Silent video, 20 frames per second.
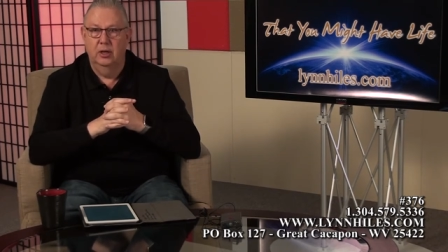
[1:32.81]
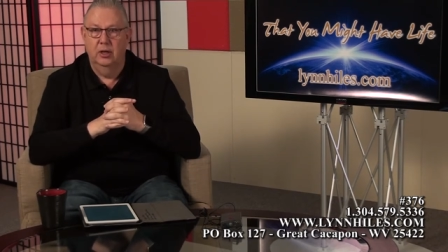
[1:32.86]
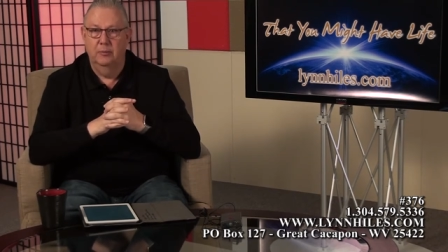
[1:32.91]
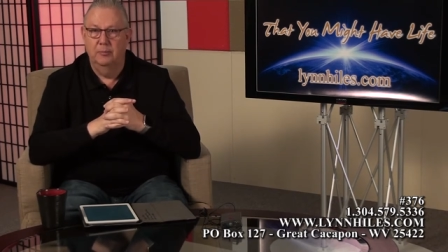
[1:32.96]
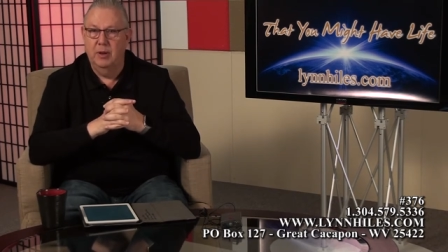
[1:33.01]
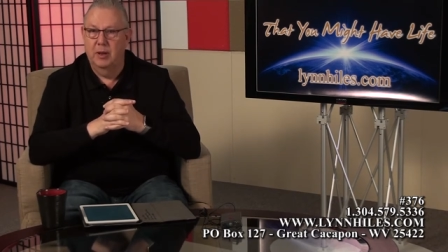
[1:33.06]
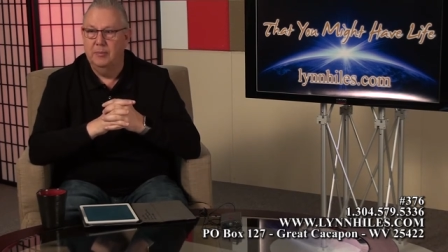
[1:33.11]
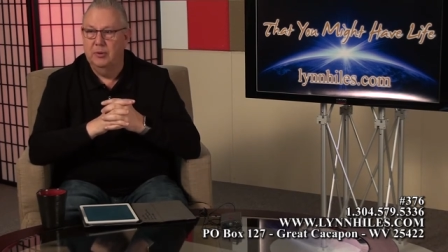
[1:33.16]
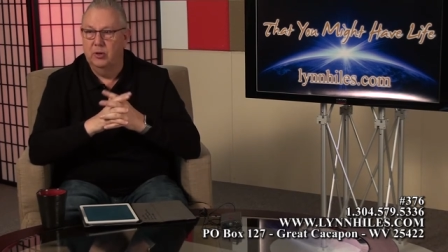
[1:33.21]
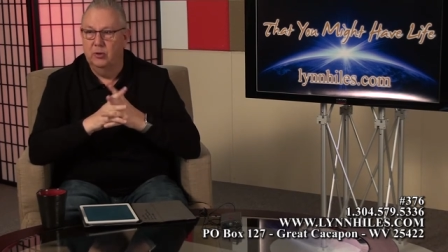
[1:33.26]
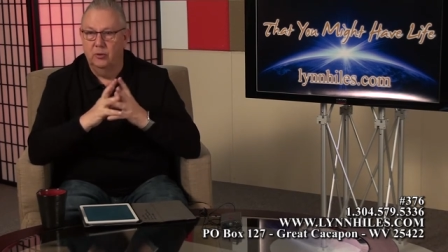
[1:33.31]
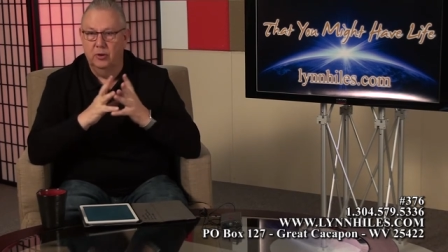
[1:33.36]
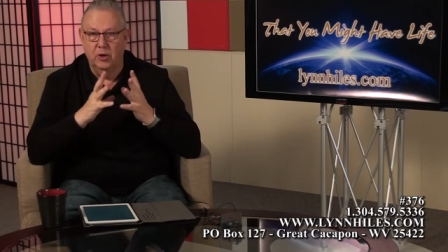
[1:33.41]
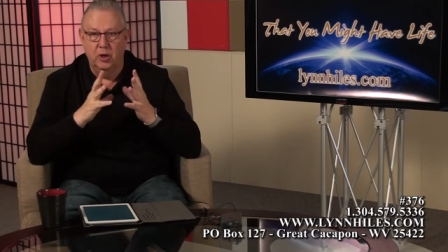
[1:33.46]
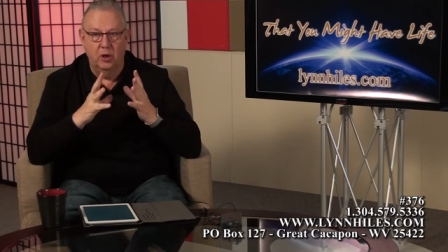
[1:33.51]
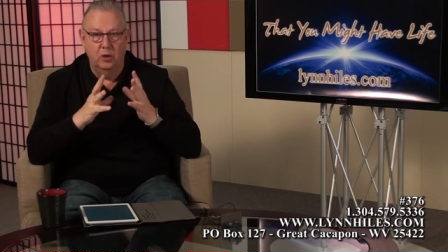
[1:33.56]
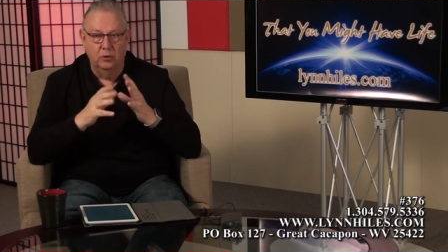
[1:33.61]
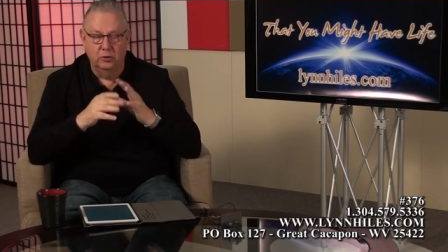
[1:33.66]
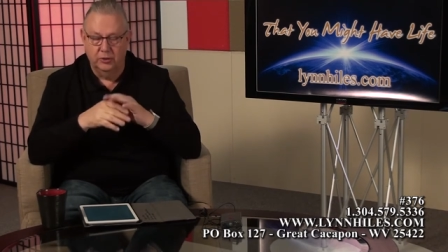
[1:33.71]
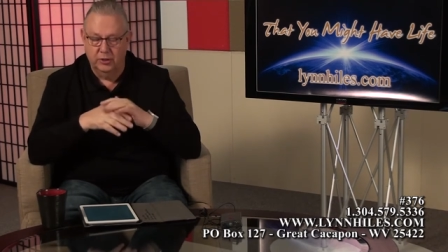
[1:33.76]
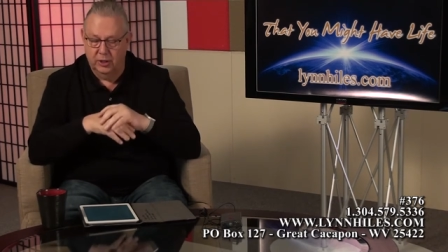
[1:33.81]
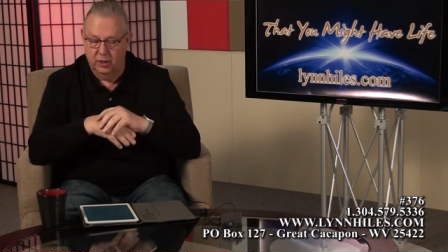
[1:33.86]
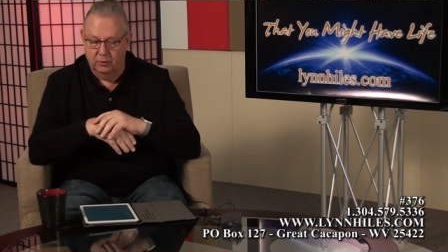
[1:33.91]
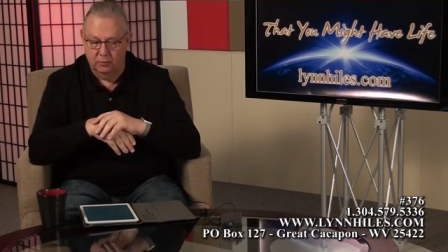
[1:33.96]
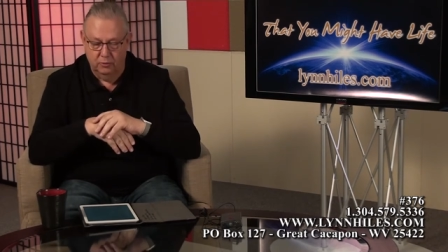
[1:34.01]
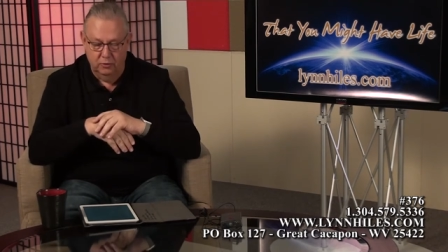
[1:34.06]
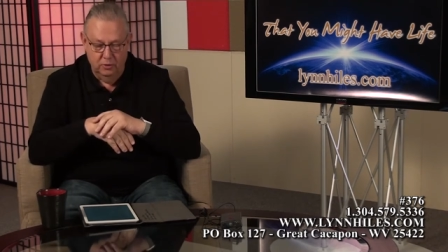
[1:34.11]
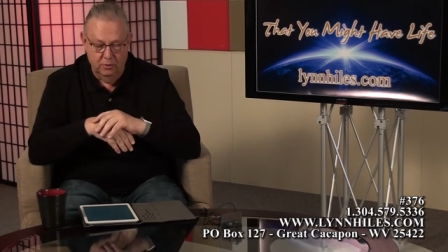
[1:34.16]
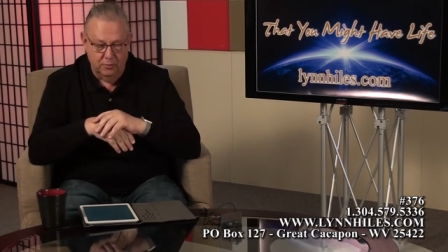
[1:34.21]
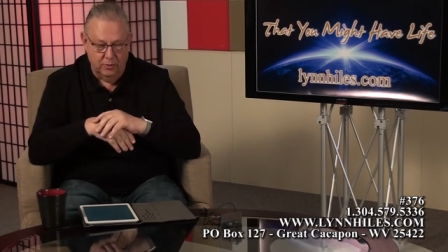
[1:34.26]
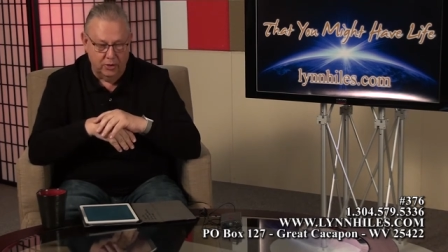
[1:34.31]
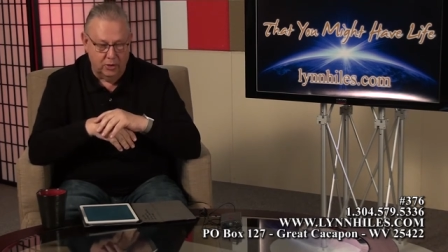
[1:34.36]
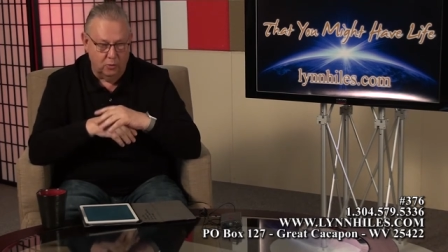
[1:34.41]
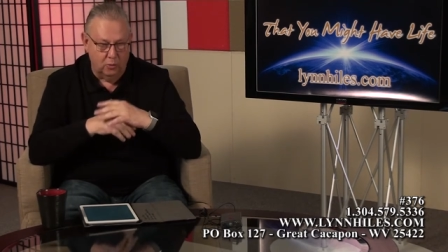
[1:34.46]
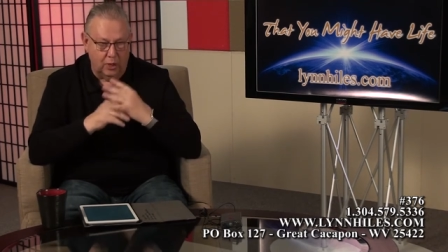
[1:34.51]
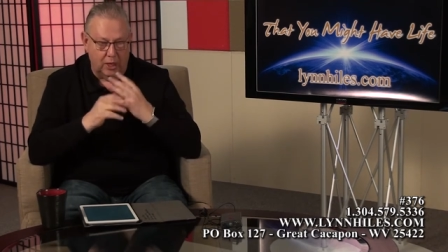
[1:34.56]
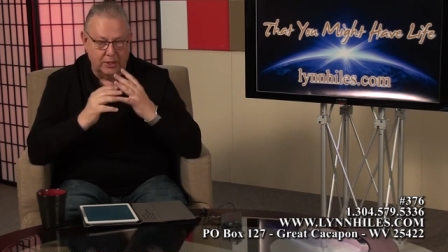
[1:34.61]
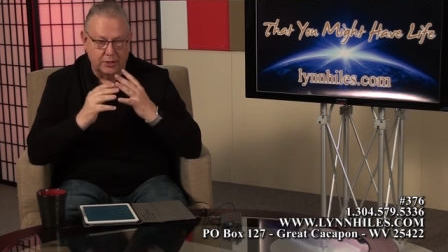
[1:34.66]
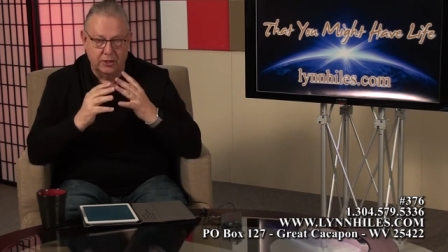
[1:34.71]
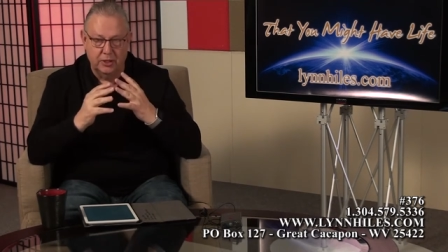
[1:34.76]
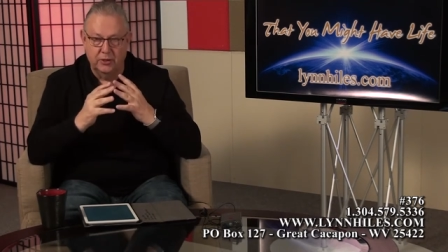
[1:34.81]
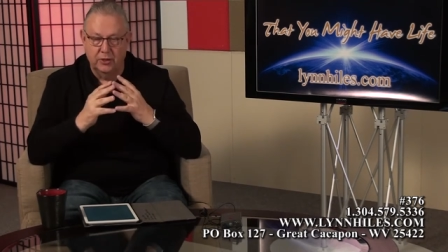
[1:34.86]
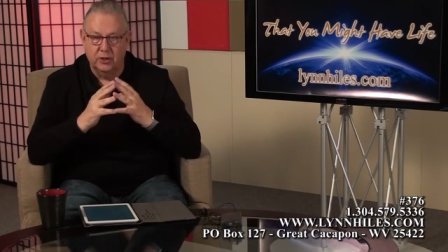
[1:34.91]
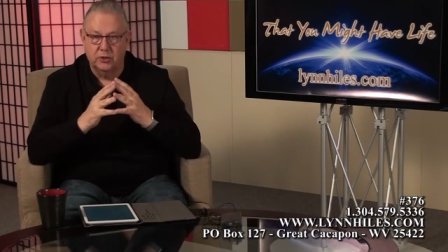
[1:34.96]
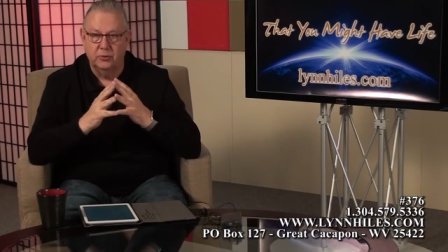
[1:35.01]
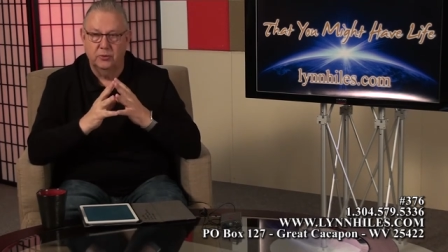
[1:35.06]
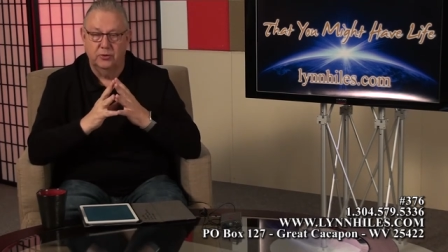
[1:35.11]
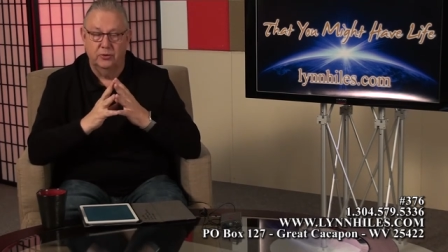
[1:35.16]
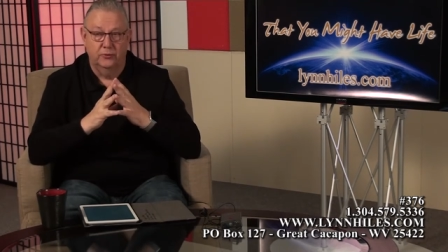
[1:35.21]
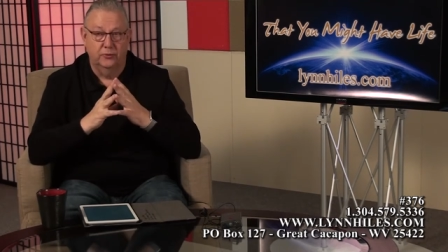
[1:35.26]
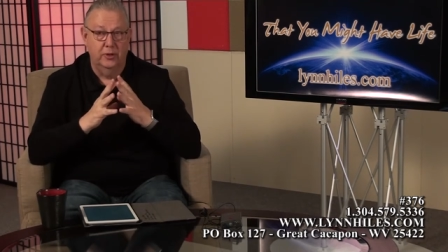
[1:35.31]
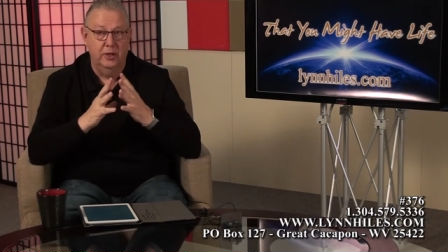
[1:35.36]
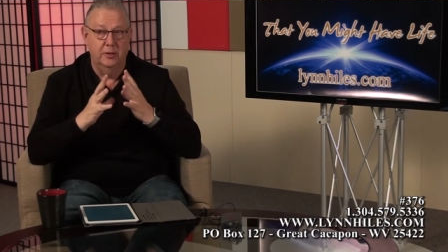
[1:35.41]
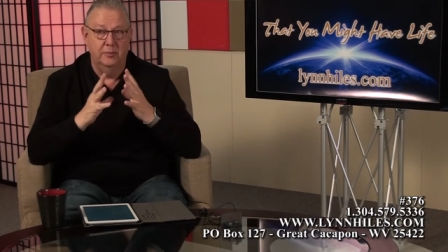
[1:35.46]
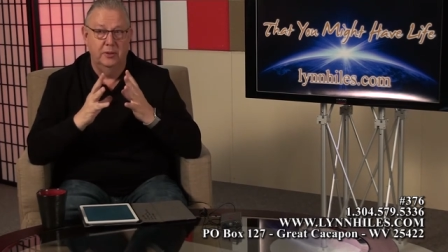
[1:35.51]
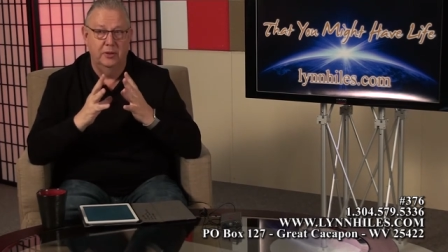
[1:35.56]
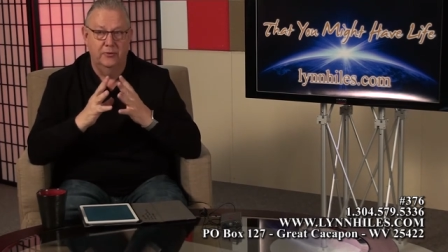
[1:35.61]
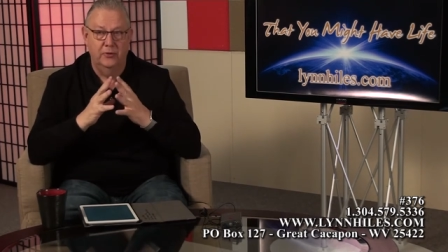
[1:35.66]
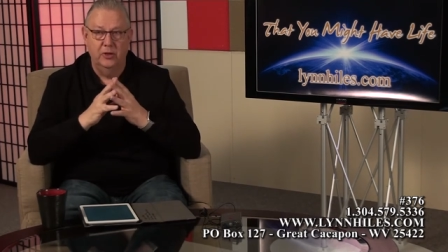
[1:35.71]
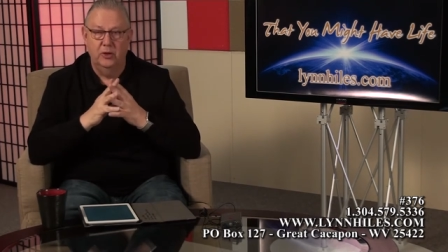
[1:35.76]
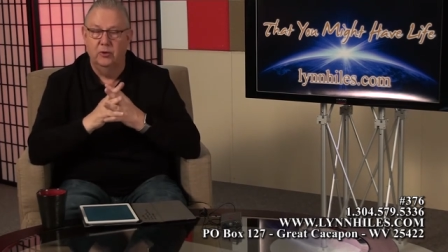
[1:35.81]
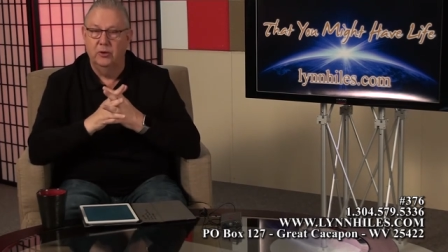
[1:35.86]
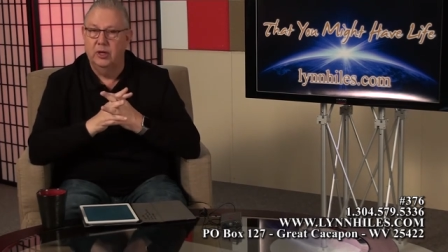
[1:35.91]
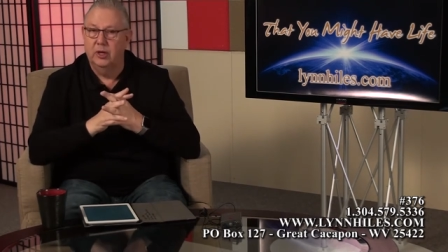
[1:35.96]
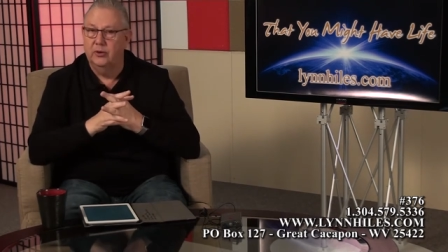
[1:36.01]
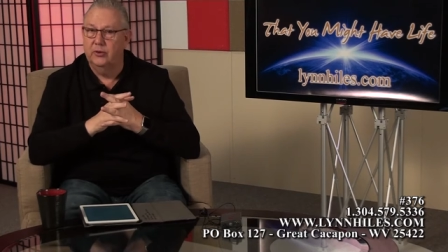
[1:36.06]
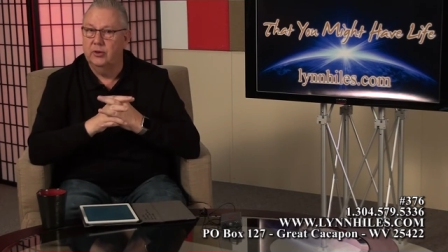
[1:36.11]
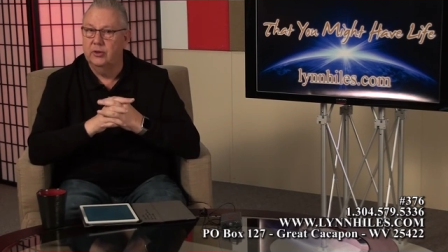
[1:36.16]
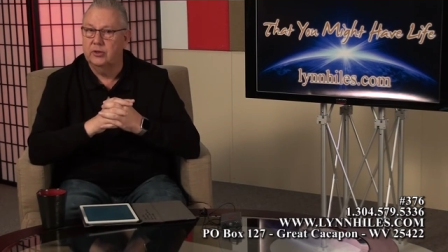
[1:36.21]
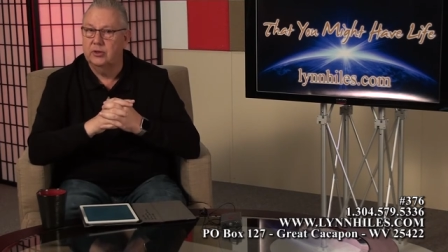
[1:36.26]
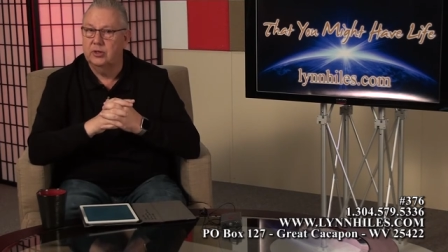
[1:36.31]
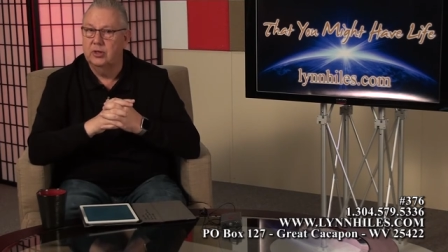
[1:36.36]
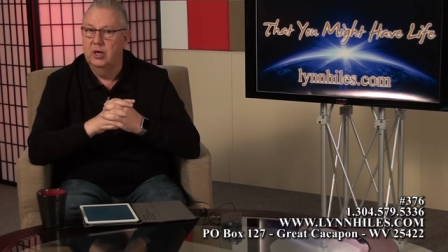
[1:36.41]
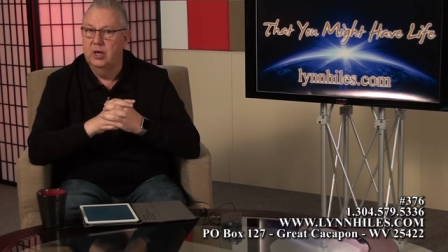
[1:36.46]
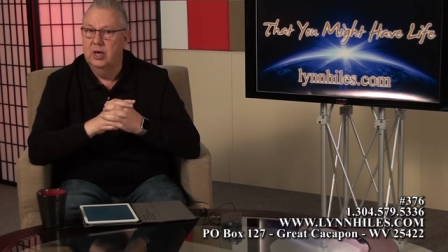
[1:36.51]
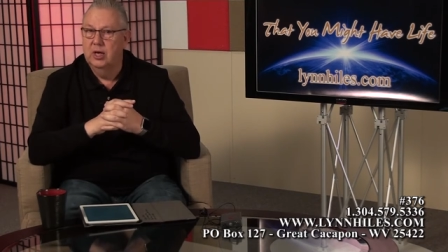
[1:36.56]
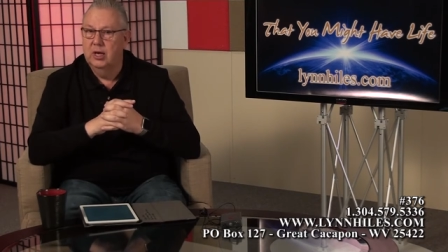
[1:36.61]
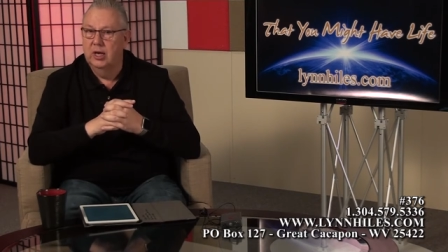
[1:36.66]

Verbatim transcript: uh, maybe you're in a hotel room or you're watching this with a friend, but if you don't get this